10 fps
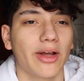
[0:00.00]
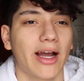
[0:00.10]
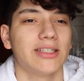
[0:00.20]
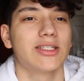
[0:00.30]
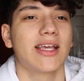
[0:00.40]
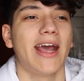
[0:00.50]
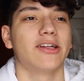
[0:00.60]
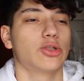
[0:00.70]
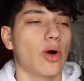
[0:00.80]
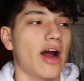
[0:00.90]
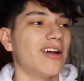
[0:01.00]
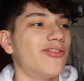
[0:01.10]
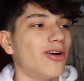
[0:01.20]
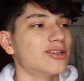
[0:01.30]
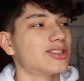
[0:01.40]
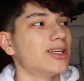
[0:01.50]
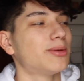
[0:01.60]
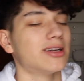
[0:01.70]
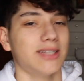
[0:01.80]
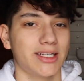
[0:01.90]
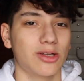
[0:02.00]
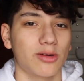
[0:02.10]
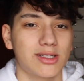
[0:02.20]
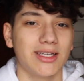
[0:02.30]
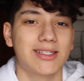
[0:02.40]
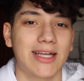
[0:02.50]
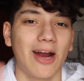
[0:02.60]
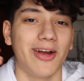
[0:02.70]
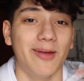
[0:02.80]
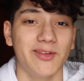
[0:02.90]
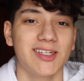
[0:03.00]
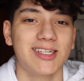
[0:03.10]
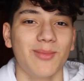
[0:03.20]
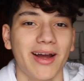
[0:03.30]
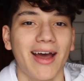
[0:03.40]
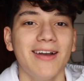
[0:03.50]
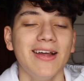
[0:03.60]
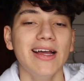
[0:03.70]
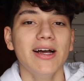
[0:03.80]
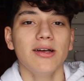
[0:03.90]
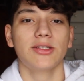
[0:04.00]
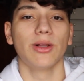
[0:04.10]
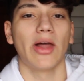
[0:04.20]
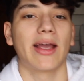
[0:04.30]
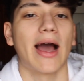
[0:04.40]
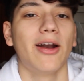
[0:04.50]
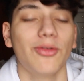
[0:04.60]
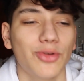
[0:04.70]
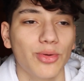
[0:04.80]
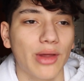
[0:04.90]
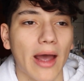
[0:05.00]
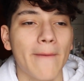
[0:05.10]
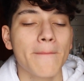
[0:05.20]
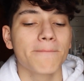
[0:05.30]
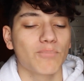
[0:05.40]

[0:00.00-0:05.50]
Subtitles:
Like, I just can't try to fall asleep because I start seeing scary images in my head. So like, I don't do that.